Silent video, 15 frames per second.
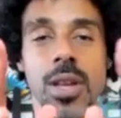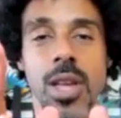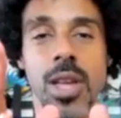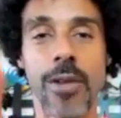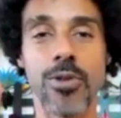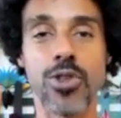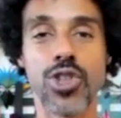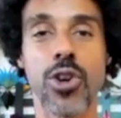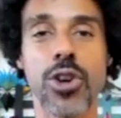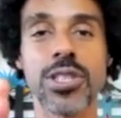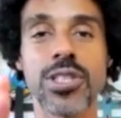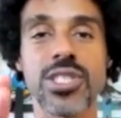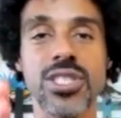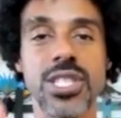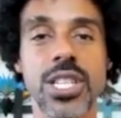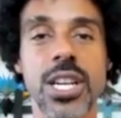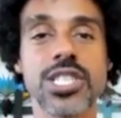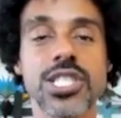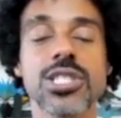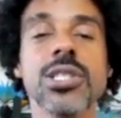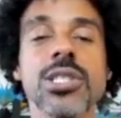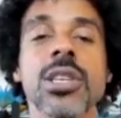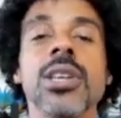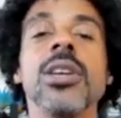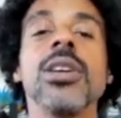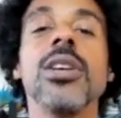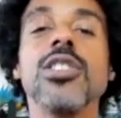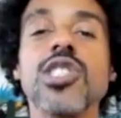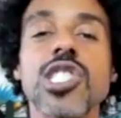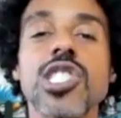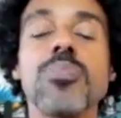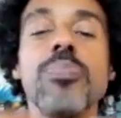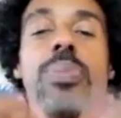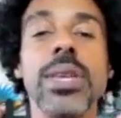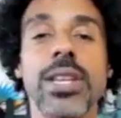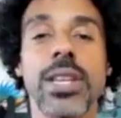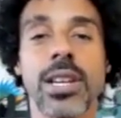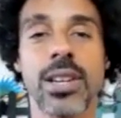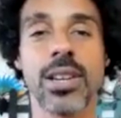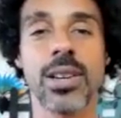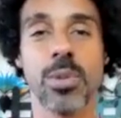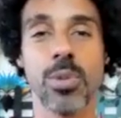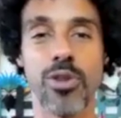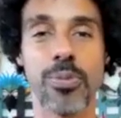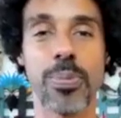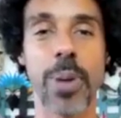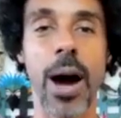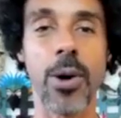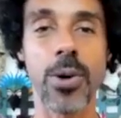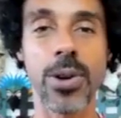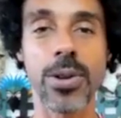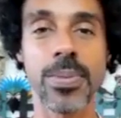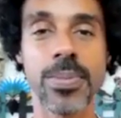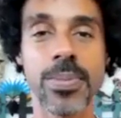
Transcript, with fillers: if you're talking seduction, speak with power,